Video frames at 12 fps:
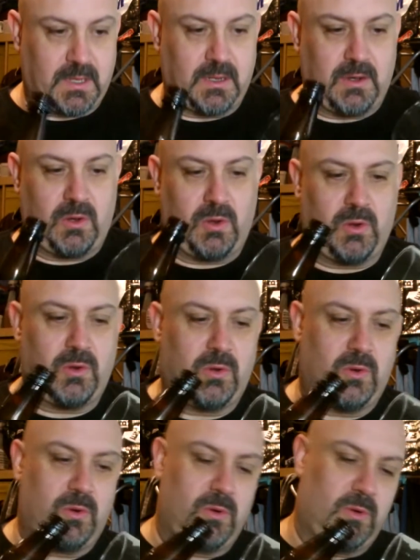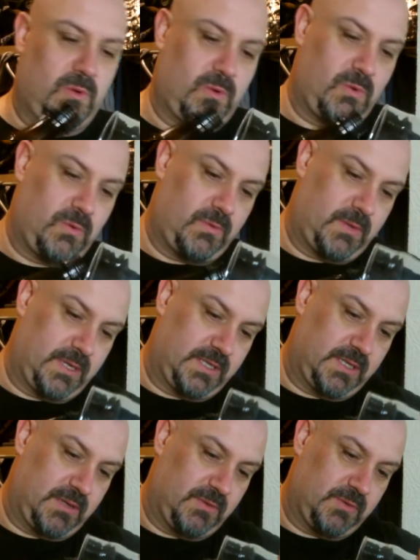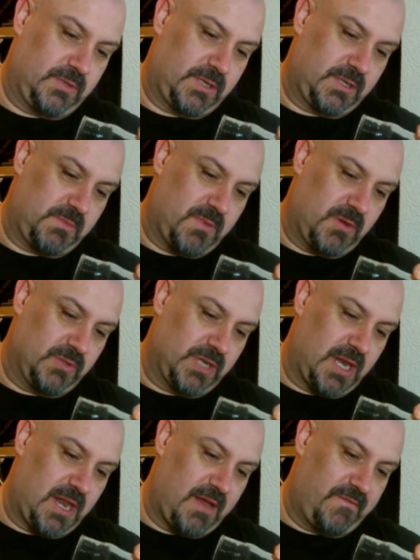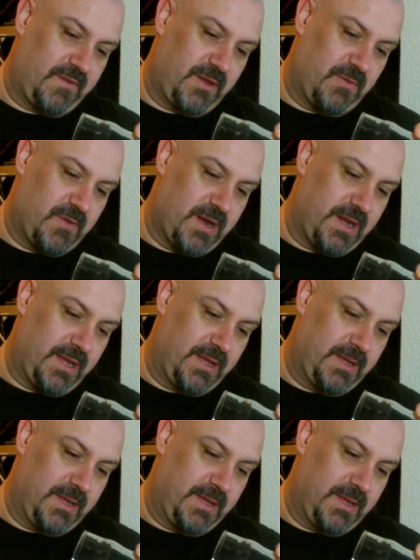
Oh, that smells lovely already.